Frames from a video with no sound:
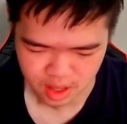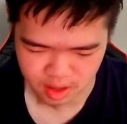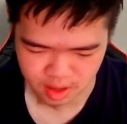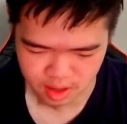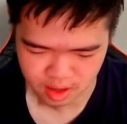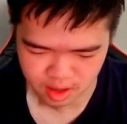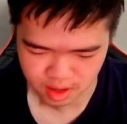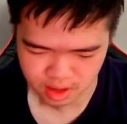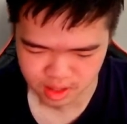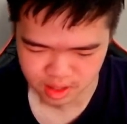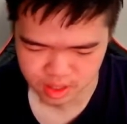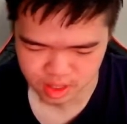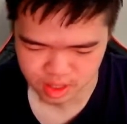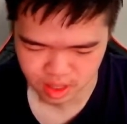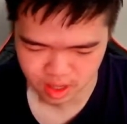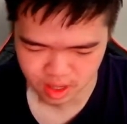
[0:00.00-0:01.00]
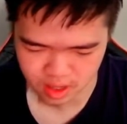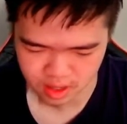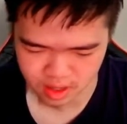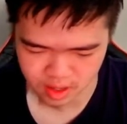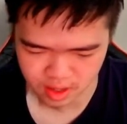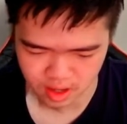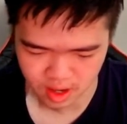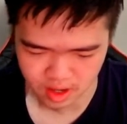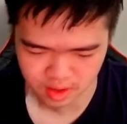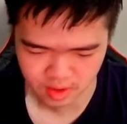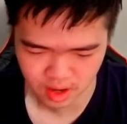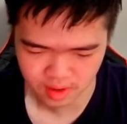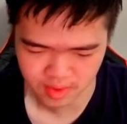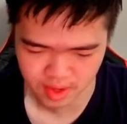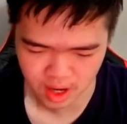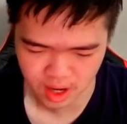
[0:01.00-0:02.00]
because I don't
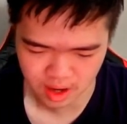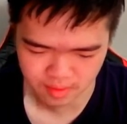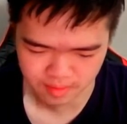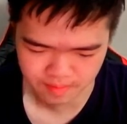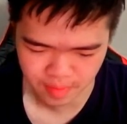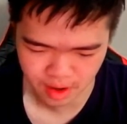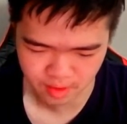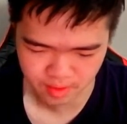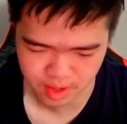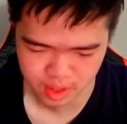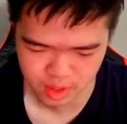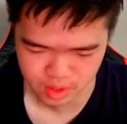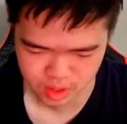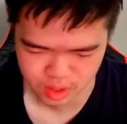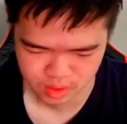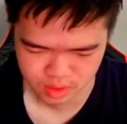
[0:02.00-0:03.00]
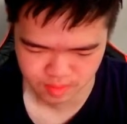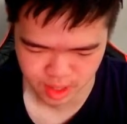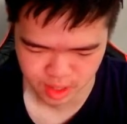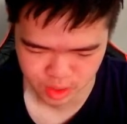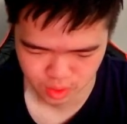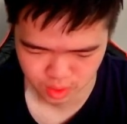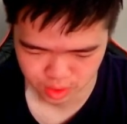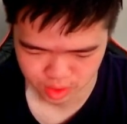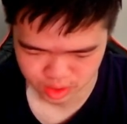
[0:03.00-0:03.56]
have a lot of Power Rangers Megazords,